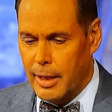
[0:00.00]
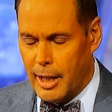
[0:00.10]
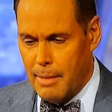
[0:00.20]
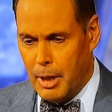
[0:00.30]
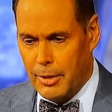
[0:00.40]

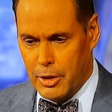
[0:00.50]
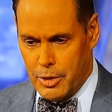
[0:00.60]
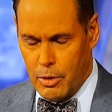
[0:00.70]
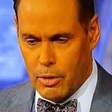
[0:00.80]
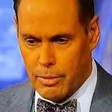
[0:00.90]
And I'm on
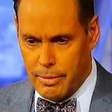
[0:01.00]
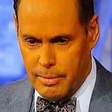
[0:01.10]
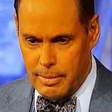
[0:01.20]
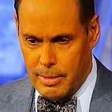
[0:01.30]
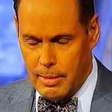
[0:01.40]
this earth
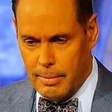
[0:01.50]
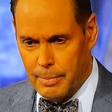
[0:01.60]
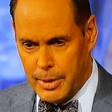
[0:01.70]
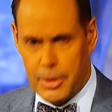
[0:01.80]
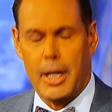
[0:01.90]

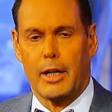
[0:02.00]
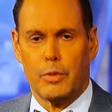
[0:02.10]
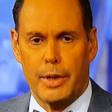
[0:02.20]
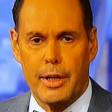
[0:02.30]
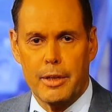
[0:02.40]
because
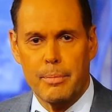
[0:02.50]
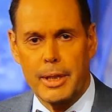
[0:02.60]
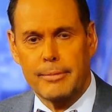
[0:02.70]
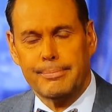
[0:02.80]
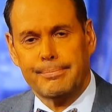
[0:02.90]
God created
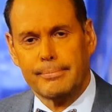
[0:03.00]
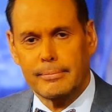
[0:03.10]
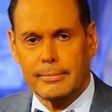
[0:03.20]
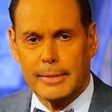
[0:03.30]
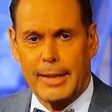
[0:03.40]
me,
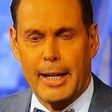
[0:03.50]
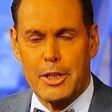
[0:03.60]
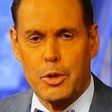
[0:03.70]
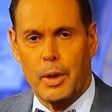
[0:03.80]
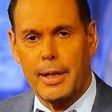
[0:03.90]
and
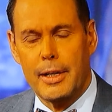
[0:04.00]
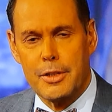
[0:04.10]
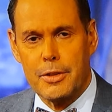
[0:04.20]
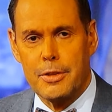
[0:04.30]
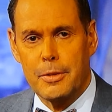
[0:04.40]
that's who I
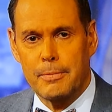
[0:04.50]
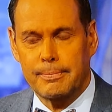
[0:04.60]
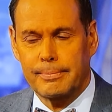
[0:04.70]
answer to.